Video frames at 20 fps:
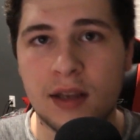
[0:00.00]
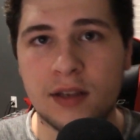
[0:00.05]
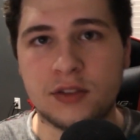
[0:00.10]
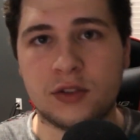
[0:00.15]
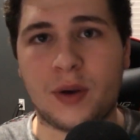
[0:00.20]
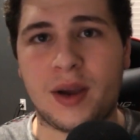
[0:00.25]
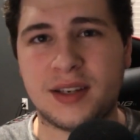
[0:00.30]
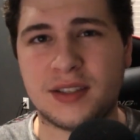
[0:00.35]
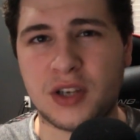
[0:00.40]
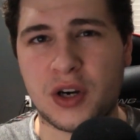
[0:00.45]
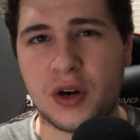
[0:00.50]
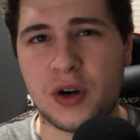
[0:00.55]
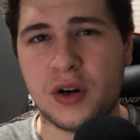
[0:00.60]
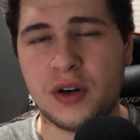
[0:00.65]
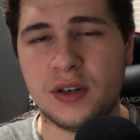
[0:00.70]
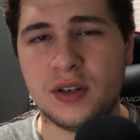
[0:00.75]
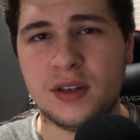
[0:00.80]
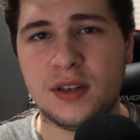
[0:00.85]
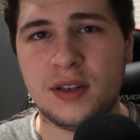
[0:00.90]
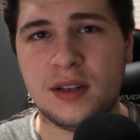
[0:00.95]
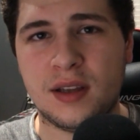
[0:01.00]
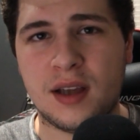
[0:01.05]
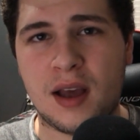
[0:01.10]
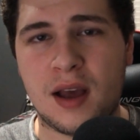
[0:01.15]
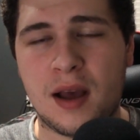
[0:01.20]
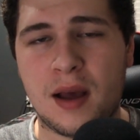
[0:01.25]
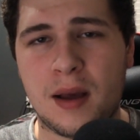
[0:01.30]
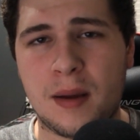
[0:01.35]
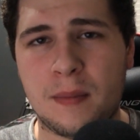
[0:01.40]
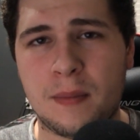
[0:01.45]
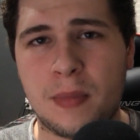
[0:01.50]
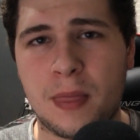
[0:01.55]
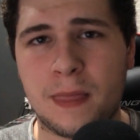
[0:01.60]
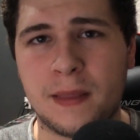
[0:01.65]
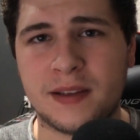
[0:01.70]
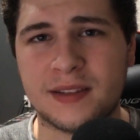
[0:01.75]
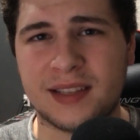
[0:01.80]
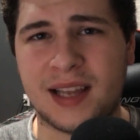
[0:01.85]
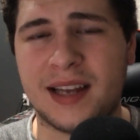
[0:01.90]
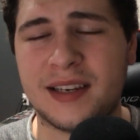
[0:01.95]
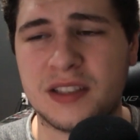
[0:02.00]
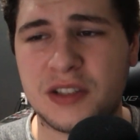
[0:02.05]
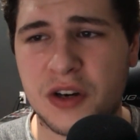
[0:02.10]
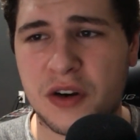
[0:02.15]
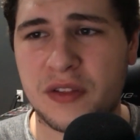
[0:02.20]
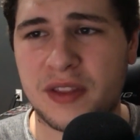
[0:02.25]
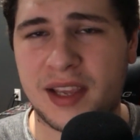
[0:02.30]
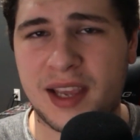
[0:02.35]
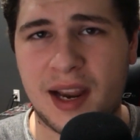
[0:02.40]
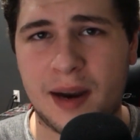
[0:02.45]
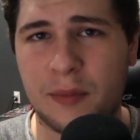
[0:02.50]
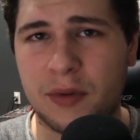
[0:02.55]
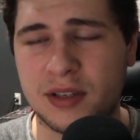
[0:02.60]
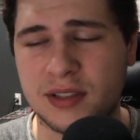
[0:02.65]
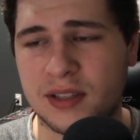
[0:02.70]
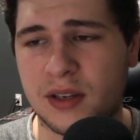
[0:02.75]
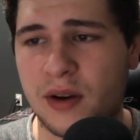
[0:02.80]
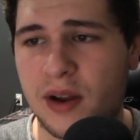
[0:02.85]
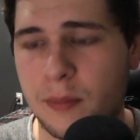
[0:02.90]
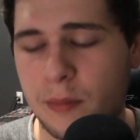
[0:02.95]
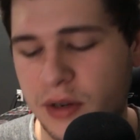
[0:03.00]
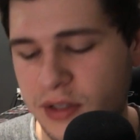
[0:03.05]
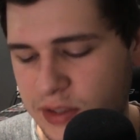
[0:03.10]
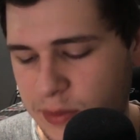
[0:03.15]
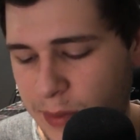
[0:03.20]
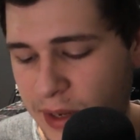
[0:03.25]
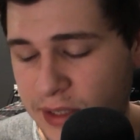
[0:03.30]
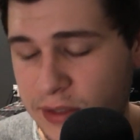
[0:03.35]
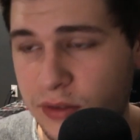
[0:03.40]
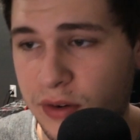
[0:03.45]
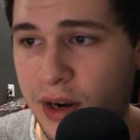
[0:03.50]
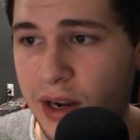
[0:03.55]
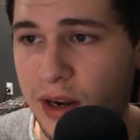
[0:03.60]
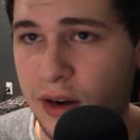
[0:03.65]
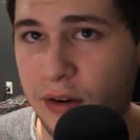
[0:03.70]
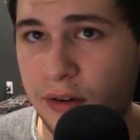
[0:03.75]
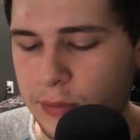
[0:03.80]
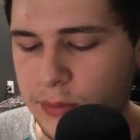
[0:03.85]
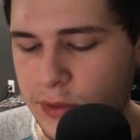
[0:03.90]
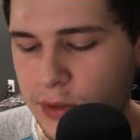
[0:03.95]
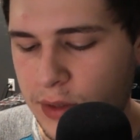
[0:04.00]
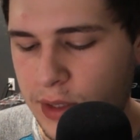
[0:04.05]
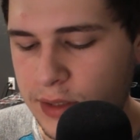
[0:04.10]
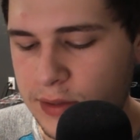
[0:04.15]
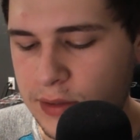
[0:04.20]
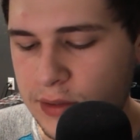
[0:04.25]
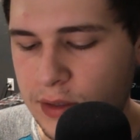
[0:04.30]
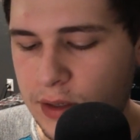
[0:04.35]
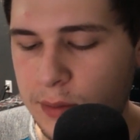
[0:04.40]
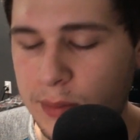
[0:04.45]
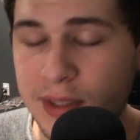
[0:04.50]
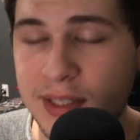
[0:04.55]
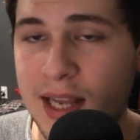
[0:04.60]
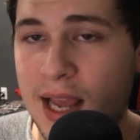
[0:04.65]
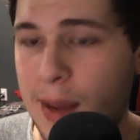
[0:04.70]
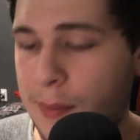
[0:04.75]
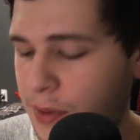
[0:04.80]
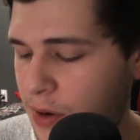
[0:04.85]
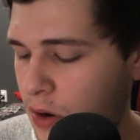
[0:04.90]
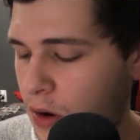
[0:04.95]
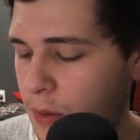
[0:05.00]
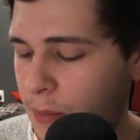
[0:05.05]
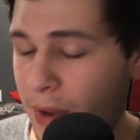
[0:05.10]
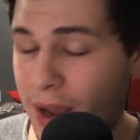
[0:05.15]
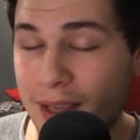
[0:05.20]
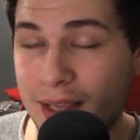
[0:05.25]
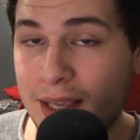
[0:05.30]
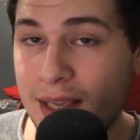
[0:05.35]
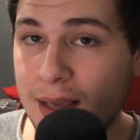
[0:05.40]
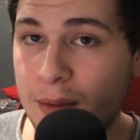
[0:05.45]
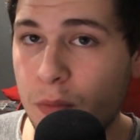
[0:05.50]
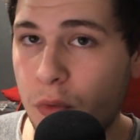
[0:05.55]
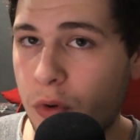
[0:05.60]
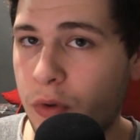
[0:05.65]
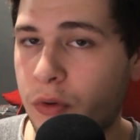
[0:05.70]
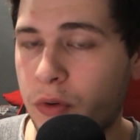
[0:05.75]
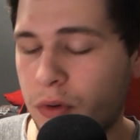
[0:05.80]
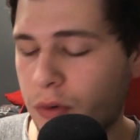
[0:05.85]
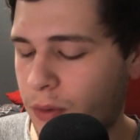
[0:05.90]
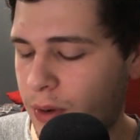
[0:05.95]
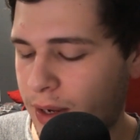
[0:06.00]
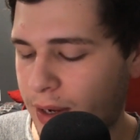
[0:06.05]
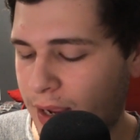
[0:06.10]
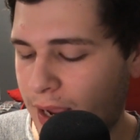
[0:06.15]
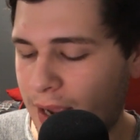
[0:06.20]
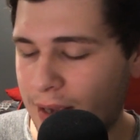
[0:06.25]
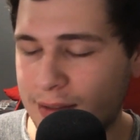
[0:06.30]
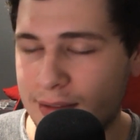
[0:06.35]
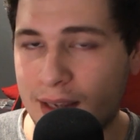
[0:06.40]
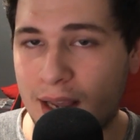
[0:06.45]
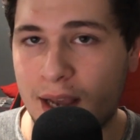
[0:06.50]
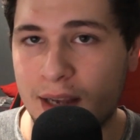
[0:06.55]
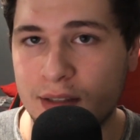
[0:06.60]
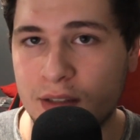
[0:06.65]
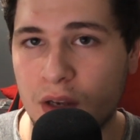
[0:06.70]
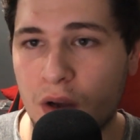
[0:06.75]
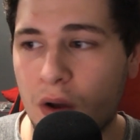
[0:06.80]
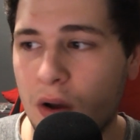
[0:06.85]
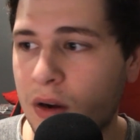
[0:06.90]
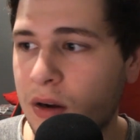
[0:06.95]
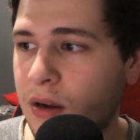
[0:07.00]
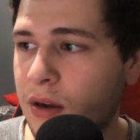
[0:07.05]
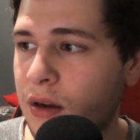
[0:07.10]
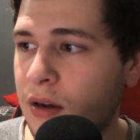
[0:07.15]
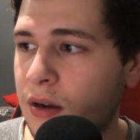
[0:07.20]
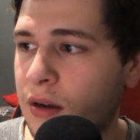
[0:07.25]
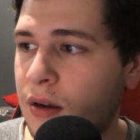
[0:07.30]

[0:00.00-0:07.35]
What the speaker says: So I turned, because I had to turn the camera because I don't have much space right here. And so this is going to be tapping on my keyboard real quick as I talk.